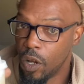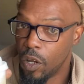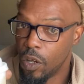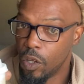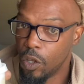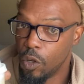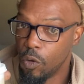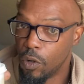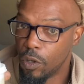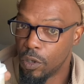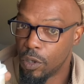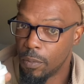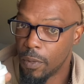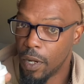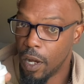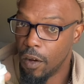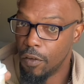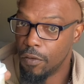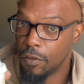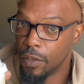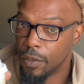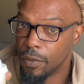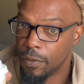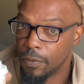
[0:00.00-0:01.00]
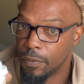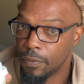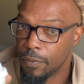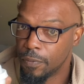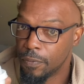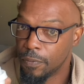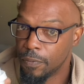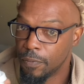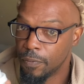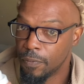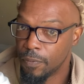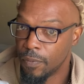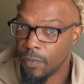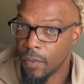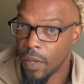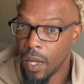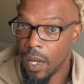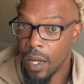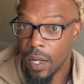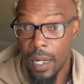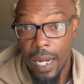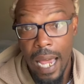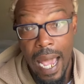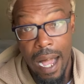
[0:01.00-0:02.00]
You want some coffee?
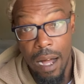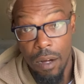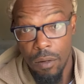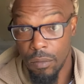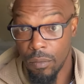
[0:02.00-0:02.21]
Now,